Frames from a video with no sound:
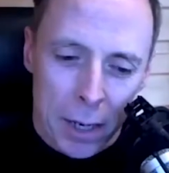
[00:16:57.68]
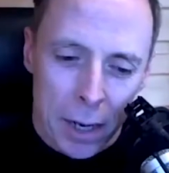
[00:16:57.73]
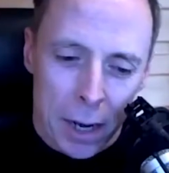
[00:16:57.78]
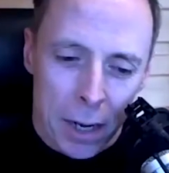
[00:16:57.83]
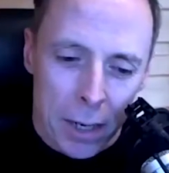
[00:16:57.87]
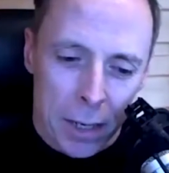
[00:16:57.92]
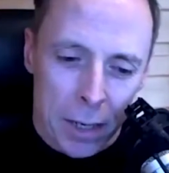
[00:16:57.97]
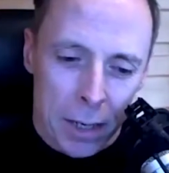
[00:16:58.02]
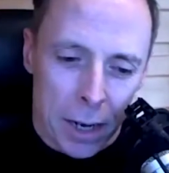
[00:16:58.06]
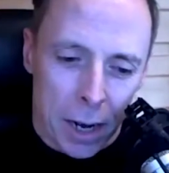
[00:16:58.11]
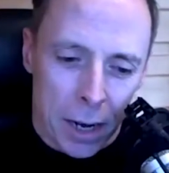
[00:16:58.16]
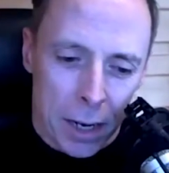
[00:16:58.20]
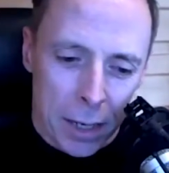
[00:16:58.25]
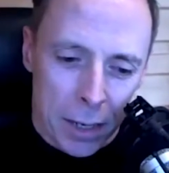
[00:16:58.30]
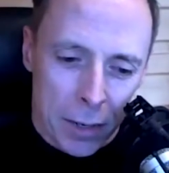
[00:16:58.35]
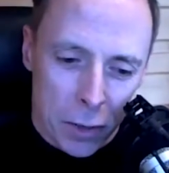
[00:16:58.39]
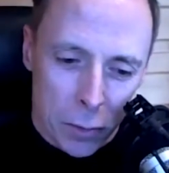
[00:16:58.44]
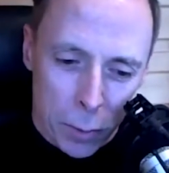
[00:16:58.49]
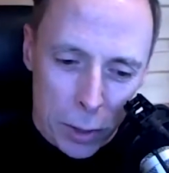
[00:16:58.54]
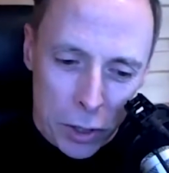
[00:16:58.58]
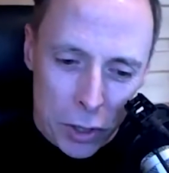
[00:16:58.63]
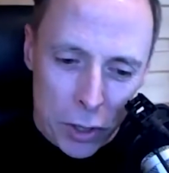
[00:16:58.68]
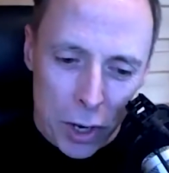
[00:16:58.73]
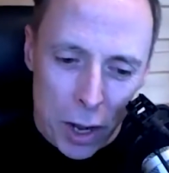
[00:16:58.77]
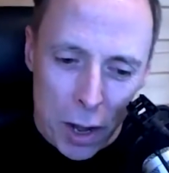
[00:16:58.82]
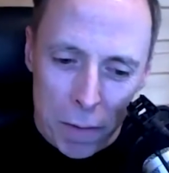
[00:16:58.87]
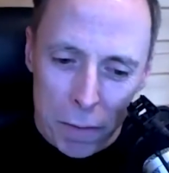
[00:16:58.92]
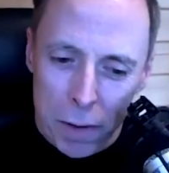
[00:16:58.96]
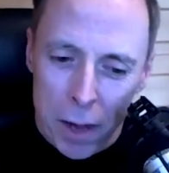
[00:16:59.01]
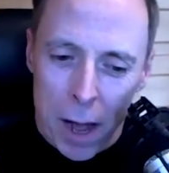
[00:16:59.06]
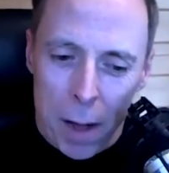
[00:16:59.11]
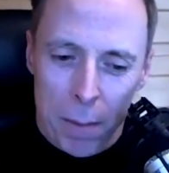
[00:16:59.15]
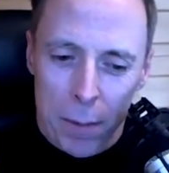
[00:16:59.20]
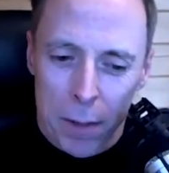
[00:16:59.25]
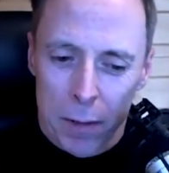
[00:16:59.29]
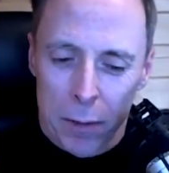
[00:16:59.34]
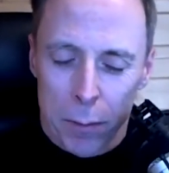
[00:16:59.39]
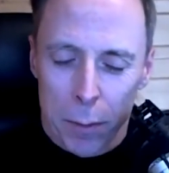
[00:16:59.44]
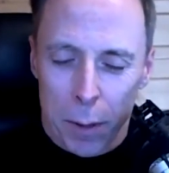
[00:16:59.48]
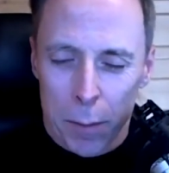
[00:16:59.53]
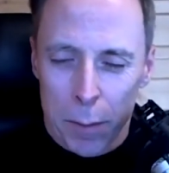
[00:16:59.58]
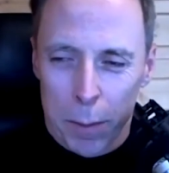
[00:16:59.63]
I switched off comments
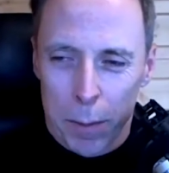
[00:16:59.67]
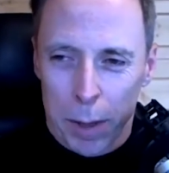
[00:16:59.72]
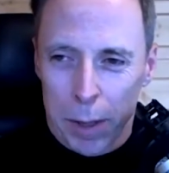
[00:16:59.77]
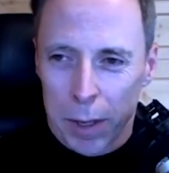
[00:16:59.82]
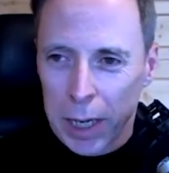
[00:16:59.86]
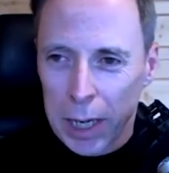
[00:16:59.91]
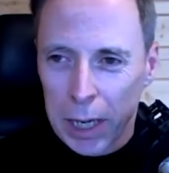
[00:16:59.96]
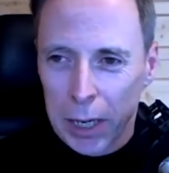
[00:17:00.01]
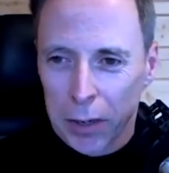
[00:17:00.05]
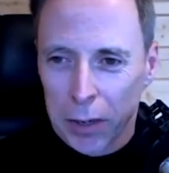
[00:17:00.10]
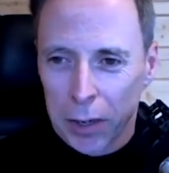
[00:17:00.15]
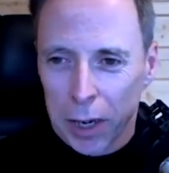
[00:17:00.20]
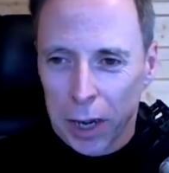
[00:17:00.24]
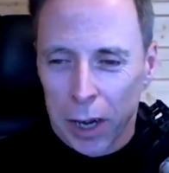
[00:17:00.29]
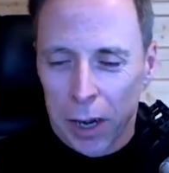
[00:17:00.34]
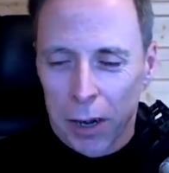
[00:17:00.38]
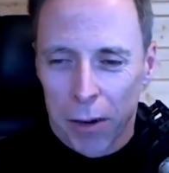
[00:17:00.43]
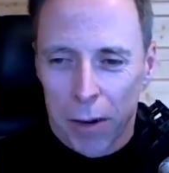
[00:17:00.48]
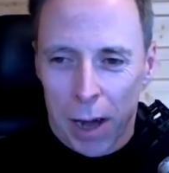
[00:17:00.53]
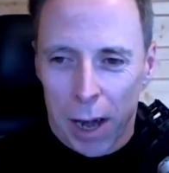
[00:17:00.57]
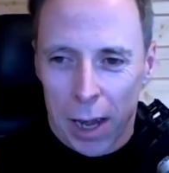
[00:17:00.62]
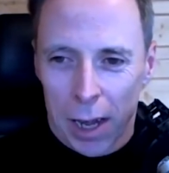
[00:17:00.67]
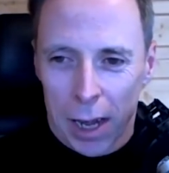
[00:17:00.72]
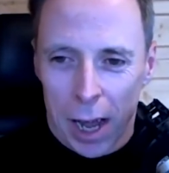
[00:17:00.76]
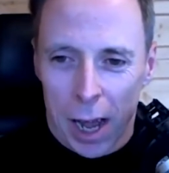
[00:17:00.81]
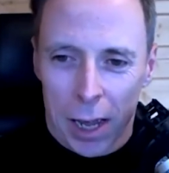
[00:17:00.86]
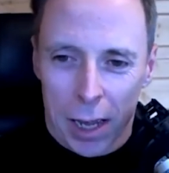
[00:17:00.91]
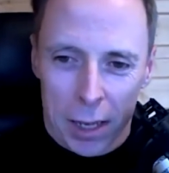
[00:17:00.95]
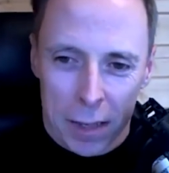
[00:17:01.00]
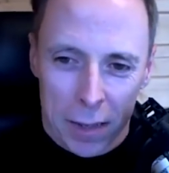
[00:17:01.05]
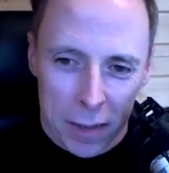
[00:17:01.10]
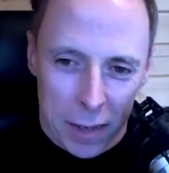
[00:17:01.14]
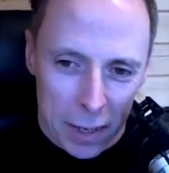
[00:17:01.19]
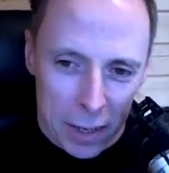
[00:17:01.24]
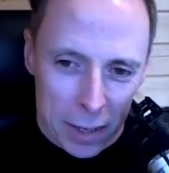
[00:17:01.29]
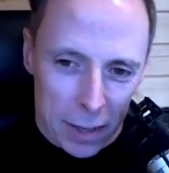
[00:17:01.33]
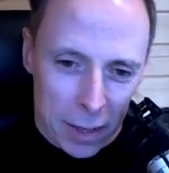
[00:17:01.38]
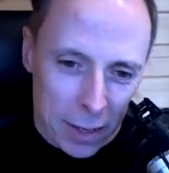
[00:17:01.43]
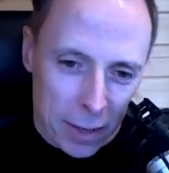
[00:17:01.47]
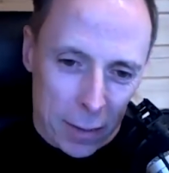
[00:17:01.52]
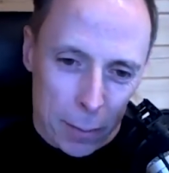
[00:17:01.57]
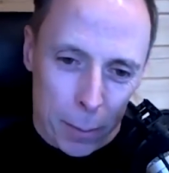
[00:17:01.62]
probably about a year ago. I got sick of the
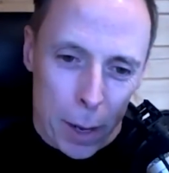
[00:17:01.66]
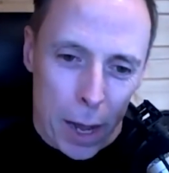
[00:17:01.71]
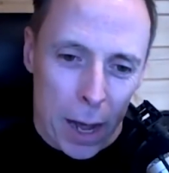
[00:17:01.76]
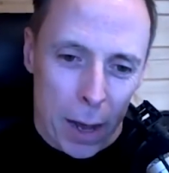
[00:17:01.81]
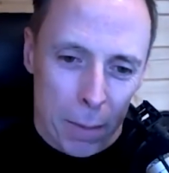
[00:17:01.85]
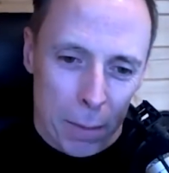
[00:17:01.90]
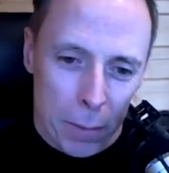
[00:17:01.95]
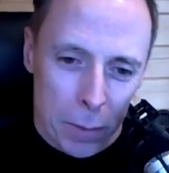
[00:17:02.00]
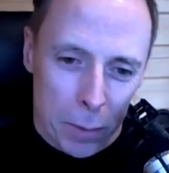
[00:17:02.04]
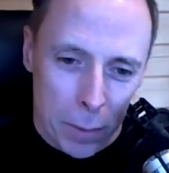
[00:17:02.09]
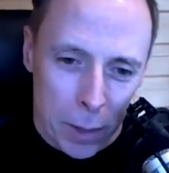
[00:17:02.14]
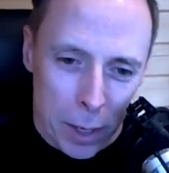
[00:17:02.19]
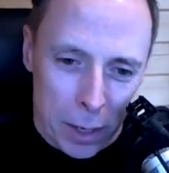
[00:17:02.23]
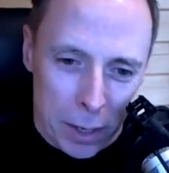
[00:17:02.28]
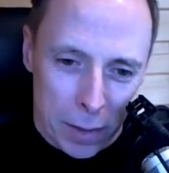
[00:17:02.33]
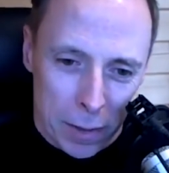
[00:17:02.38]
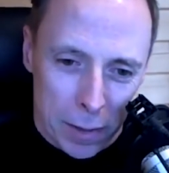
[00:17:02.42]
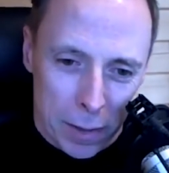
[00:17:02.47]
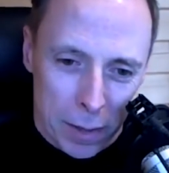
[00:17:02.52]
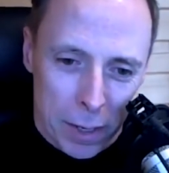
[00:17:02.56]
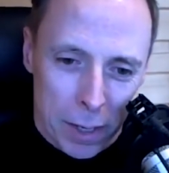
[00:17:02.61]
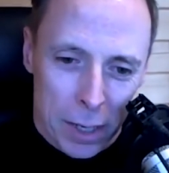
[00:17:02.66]
spam, to be honest.